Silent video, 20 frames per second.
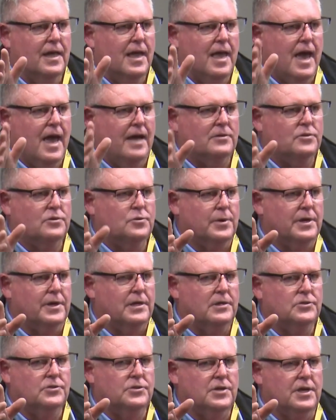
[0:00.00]
At
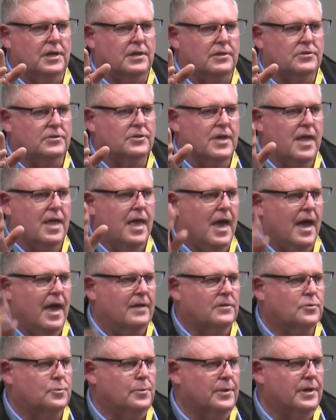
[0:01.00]
26.
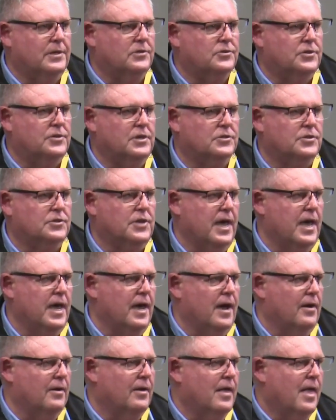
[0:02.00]
At 26
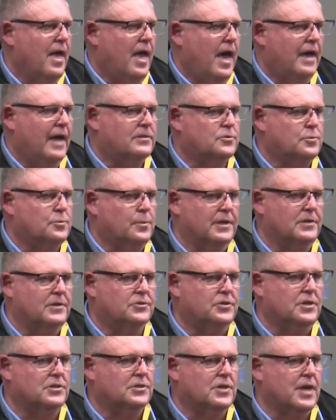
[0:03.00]
now. At
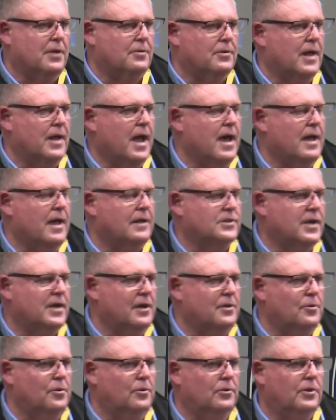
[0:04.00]
2,600, I can't take
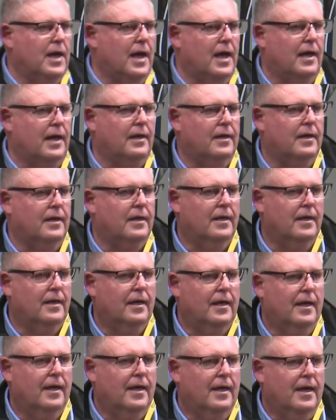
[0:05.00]
all day.
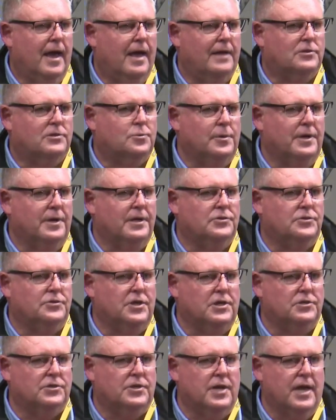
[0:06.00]
At
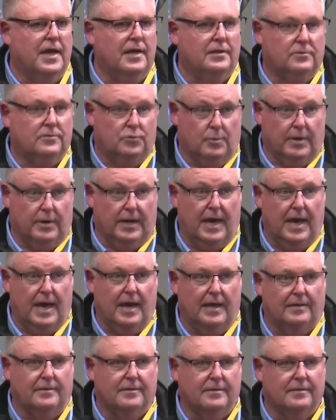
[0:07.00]
26 now,
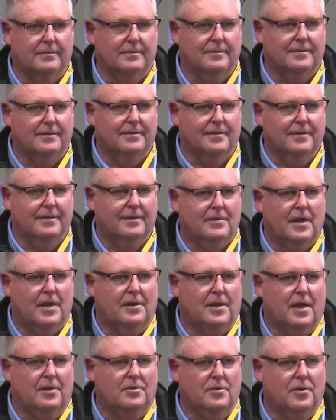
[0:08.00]
28. They
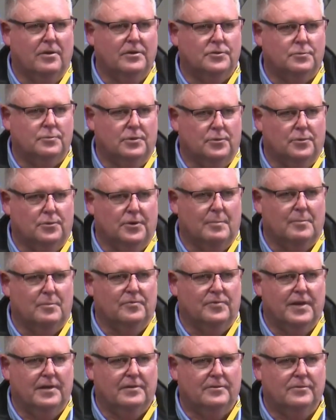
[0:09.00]
go nice with your double
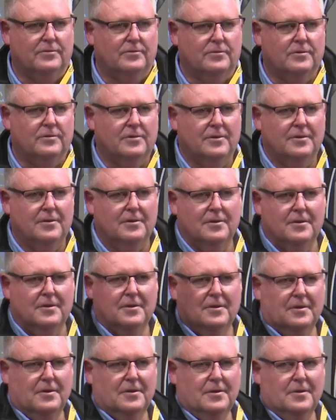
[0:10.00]
factors.
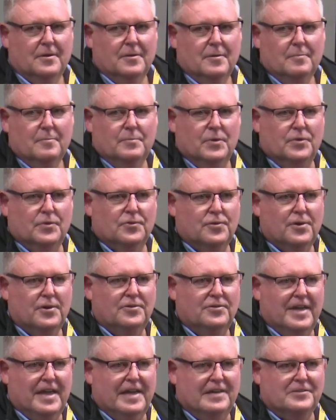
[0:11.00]
But
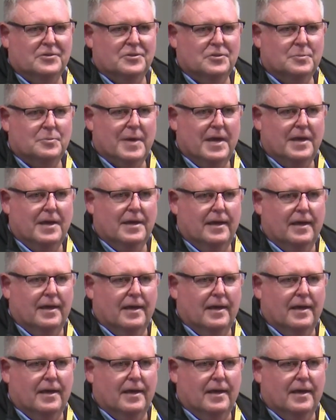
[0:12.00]
3,000's back here.